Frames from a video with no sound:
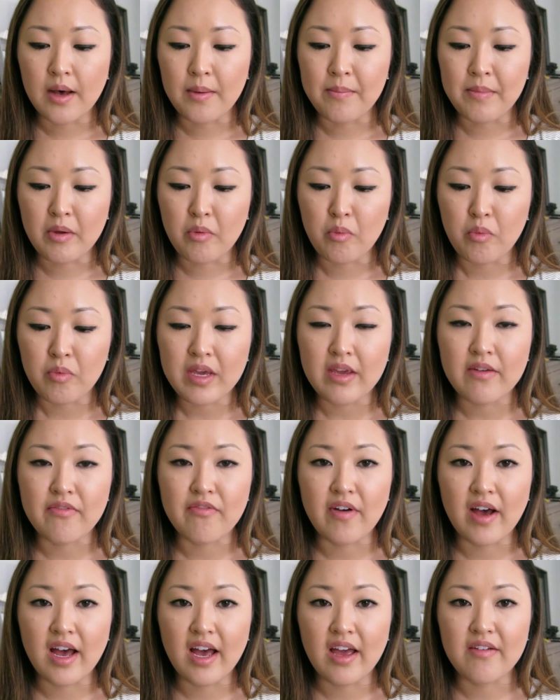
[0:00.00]
In week
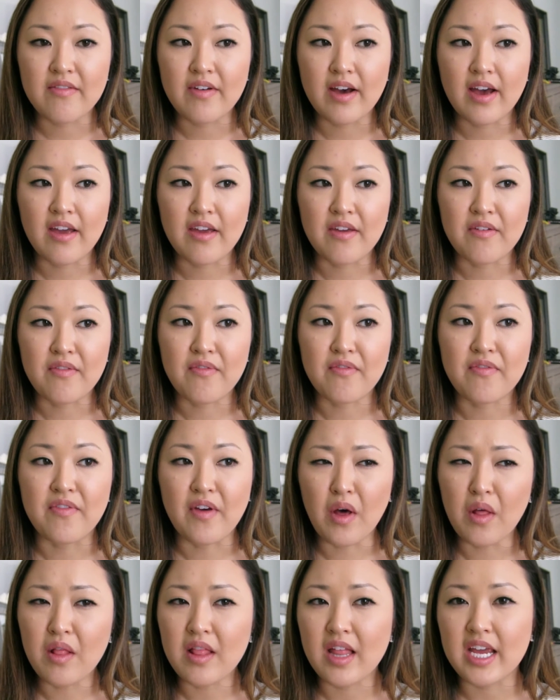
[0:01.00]
5, I
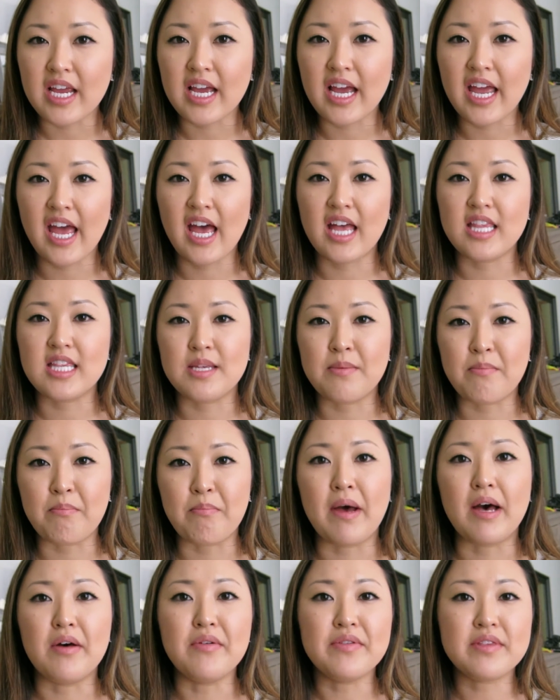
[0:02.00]
felt like I had some
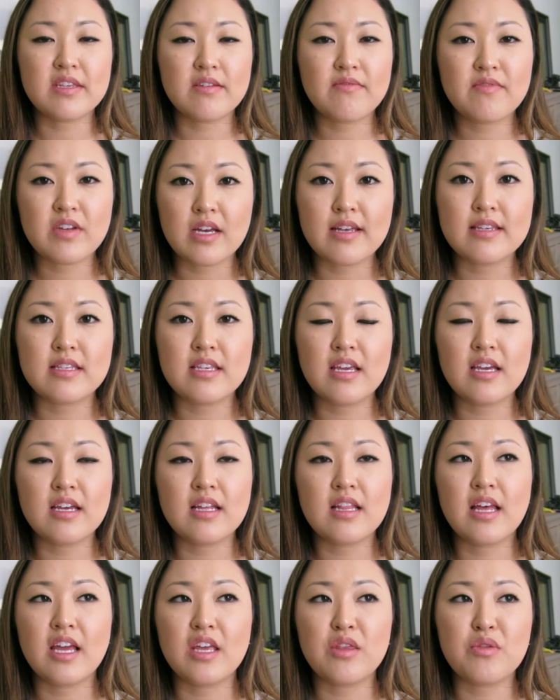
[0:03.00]
bouts of nausea,
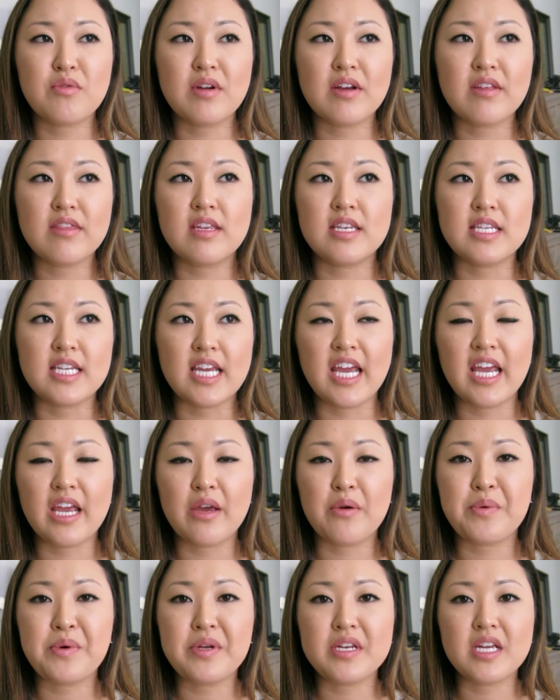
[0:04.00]
like throughout the day.
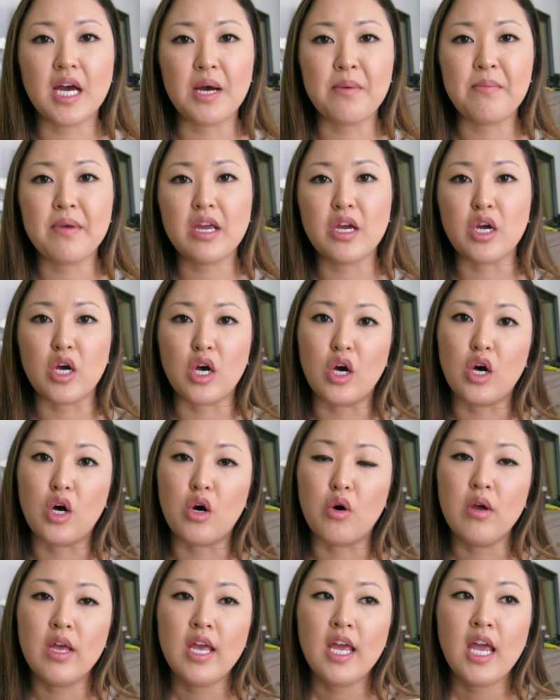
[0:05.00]
It would come and
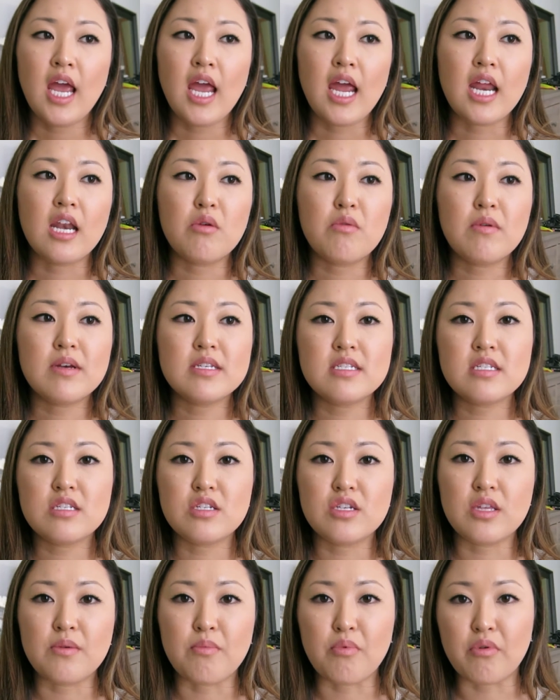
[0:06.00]
go, and it wasn't
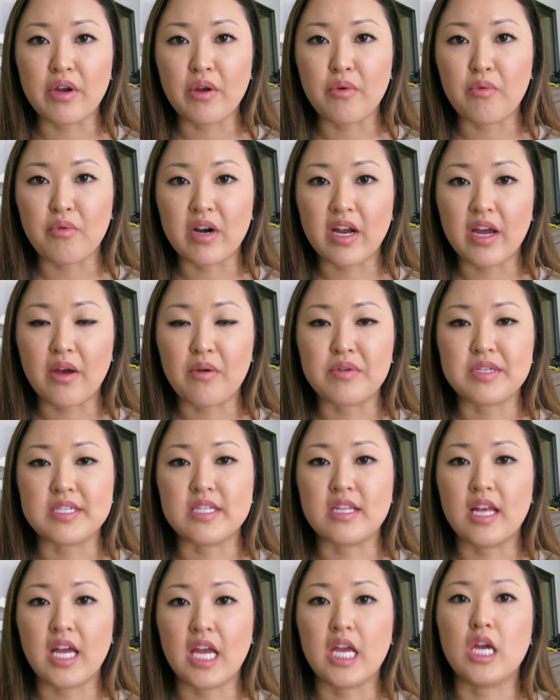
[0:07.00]
to the point where I
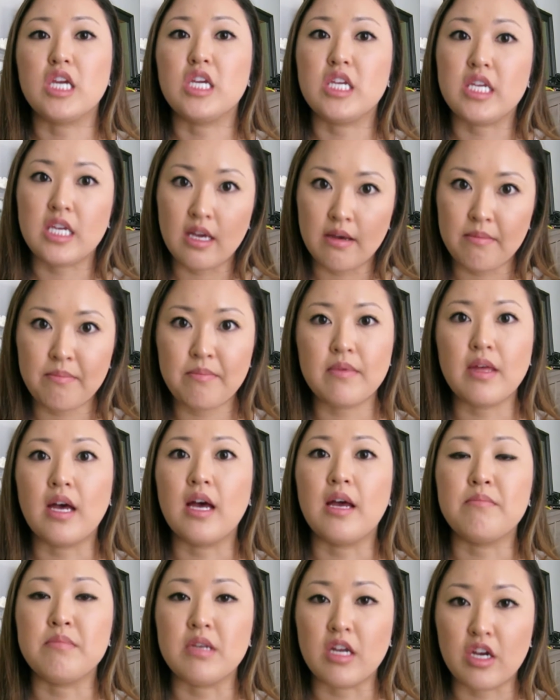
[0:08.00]
was like, yep,
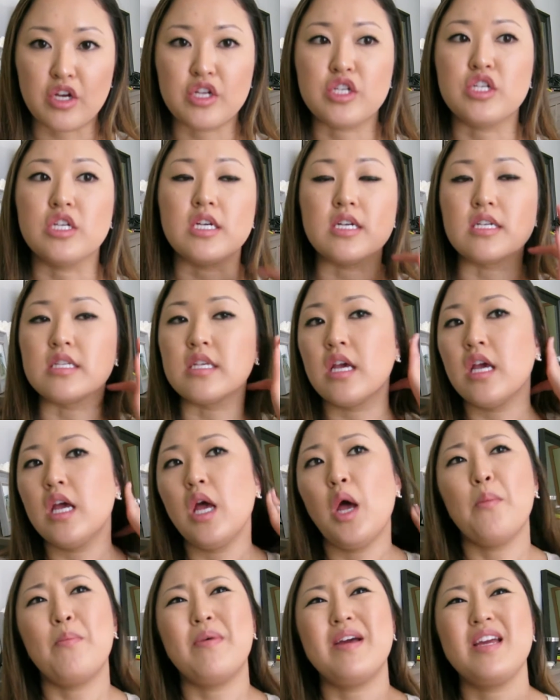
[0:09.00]
I'm nauseous,
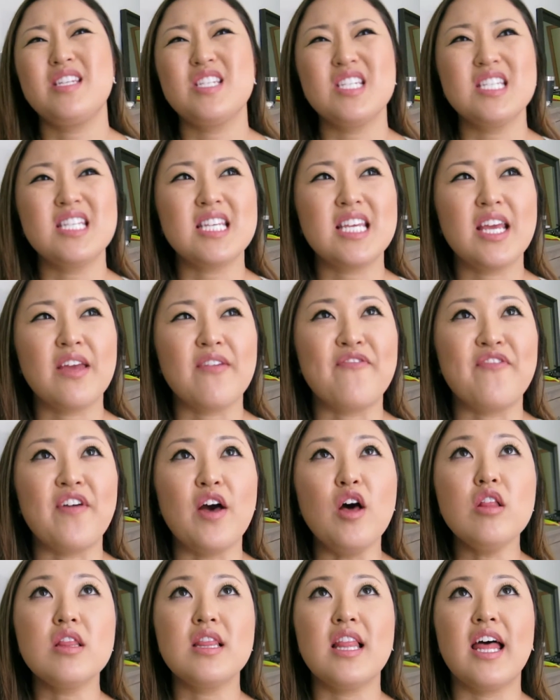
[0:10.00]
but it
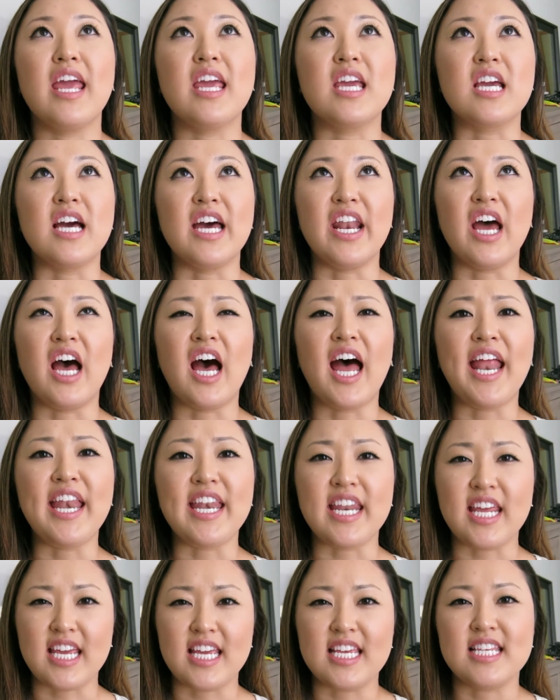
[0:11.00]
felt like an
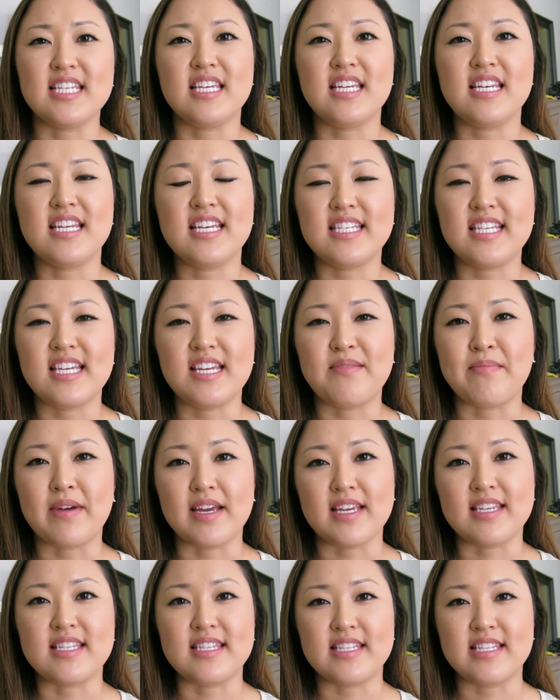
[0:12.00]
uneasiness in
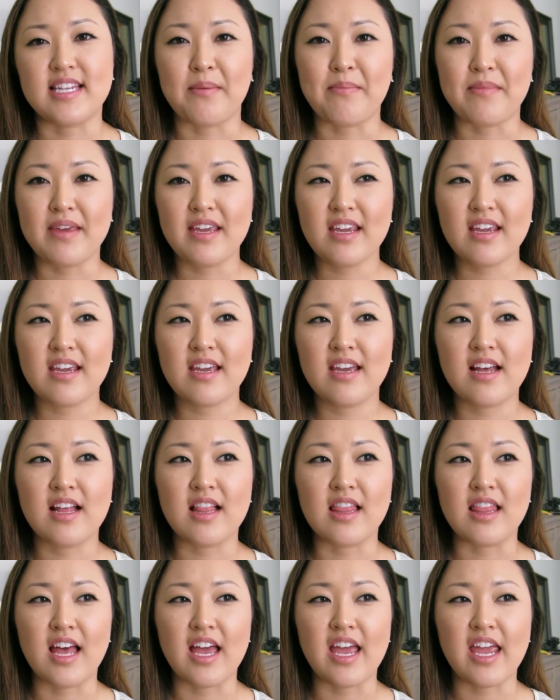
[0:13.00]
my stomach,
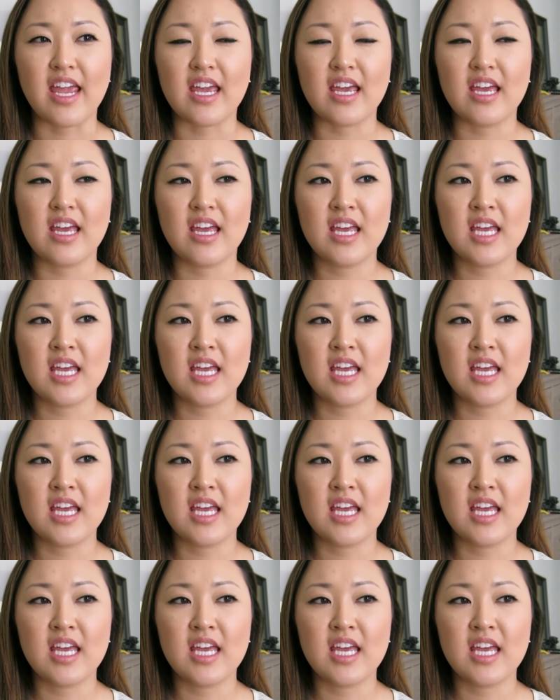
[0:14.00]
like